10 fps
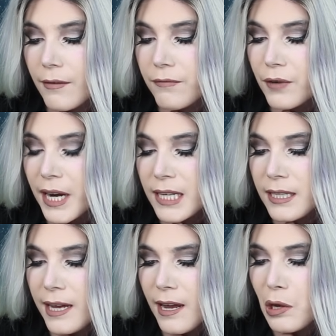
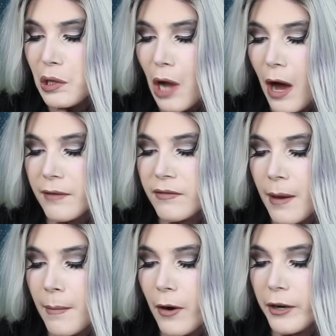frankly, a lot of
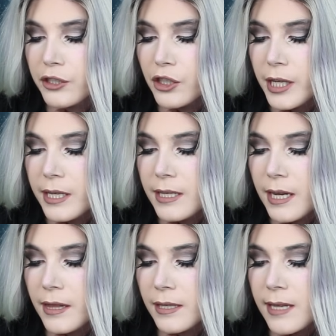them are
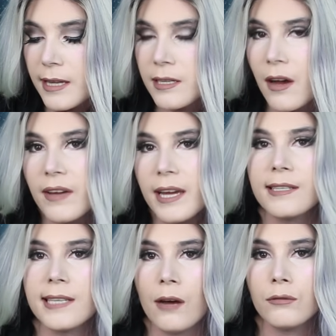cheesy in the sense of
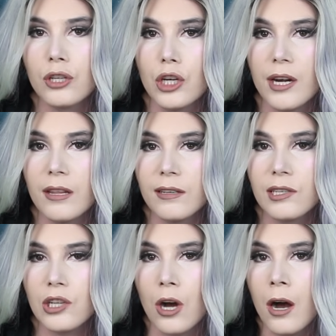it sounds good in
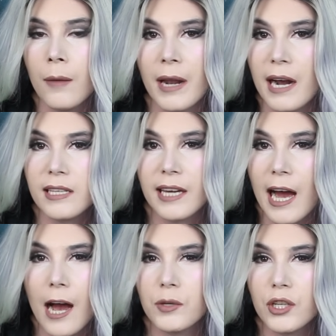the song, but as a
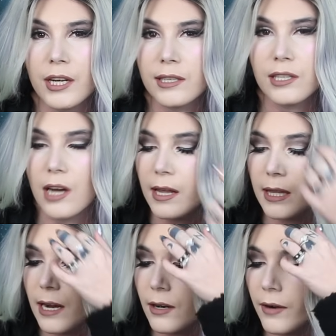caption, it's
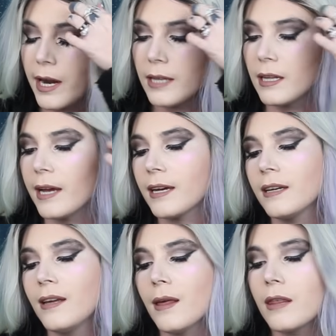not that great.
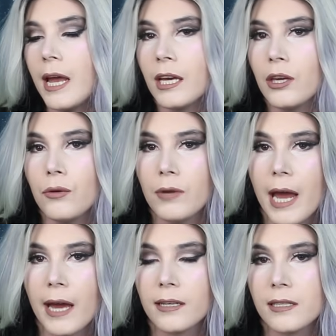Like, thank you,
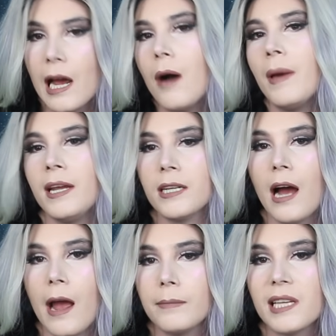next. How many
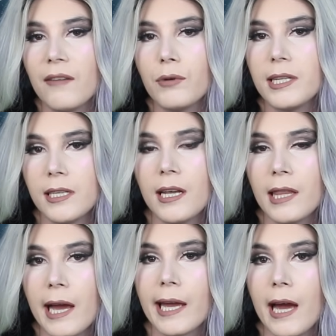times have we
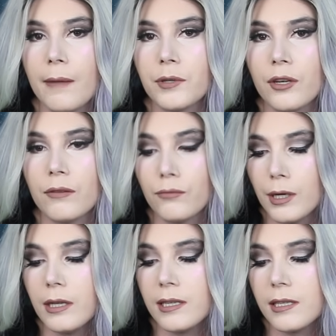seen that caption,
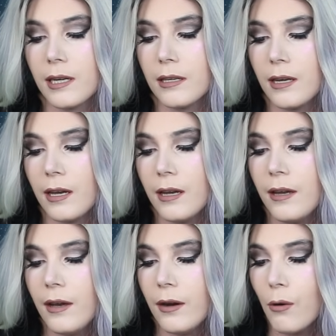realistically?
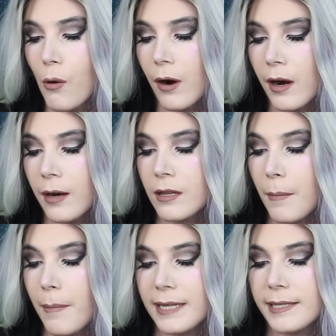Or
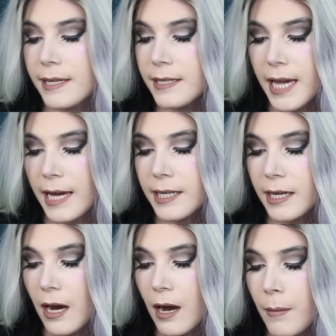the best is yet
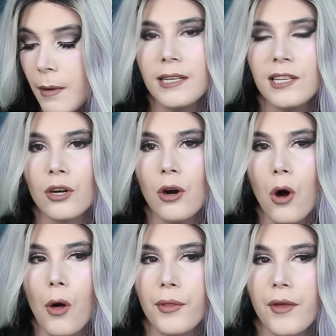to come. These are
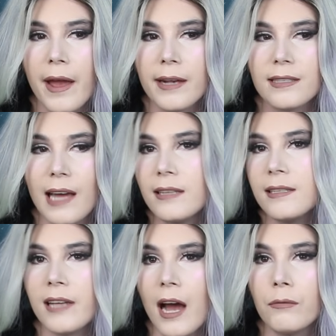all things
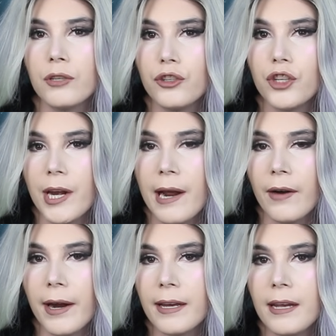that sound
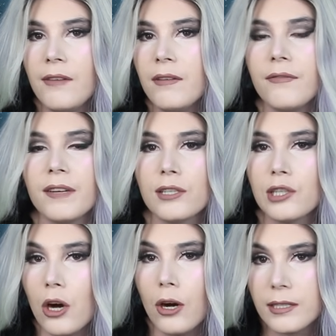generic. Even if in
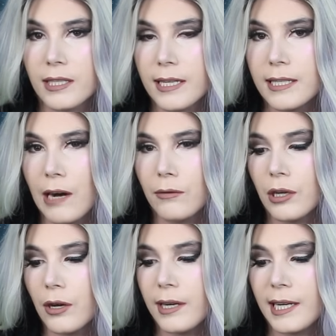songs they
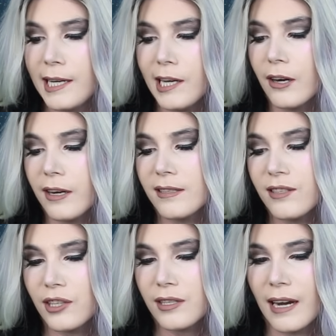sound good, here
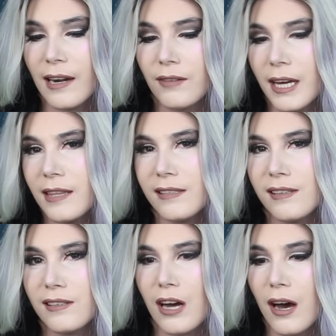it's just kind of like,
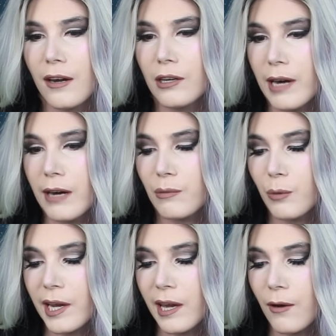this is not a
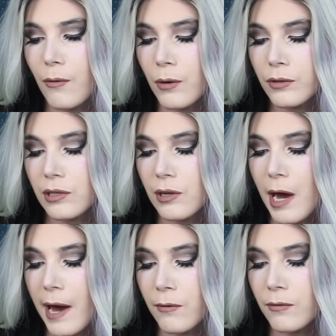groundbreaking quote,
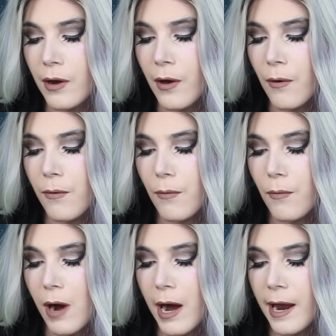so I don't know
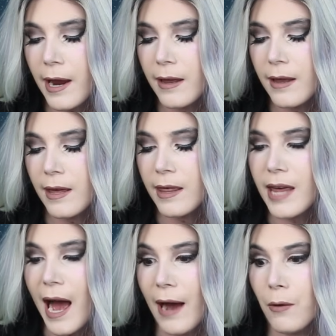why
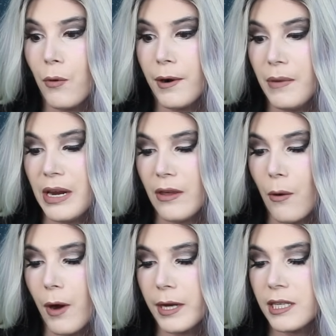that would be
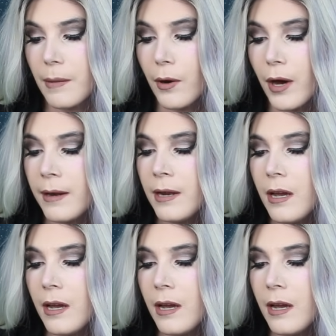the one to put.